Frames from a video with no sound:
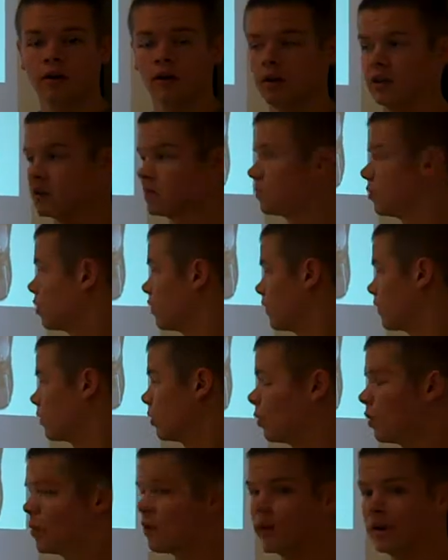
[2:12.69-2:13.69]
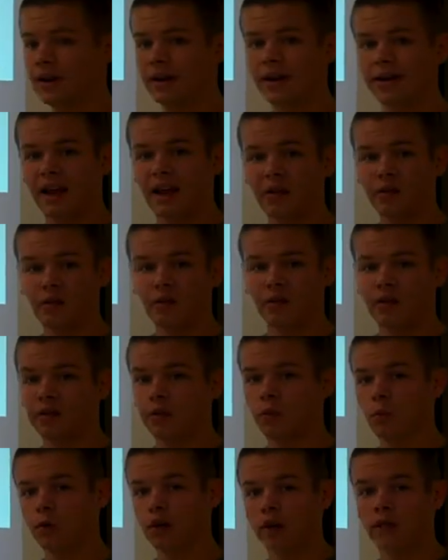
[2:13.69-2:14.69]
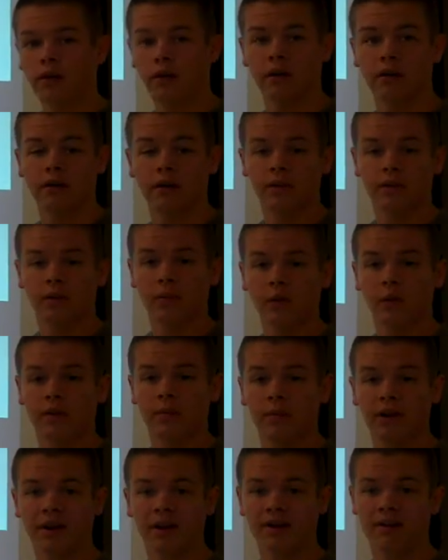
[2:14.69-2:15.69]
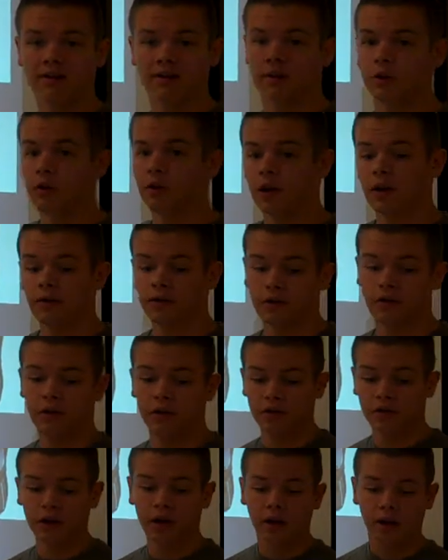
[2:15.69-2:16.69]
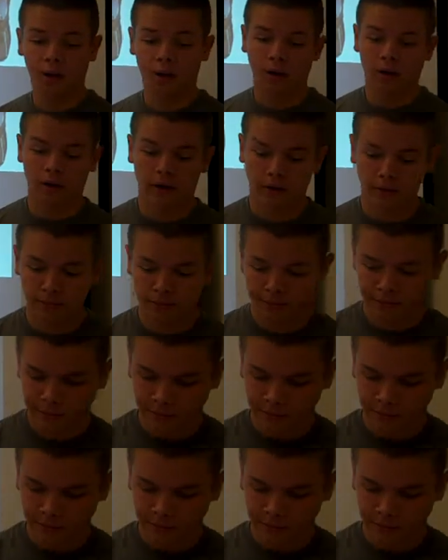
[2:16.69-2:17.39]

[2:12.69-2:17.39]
It's more of a chlorine tablet, and you wait 30 to 40 minutes and you have clean drinking water.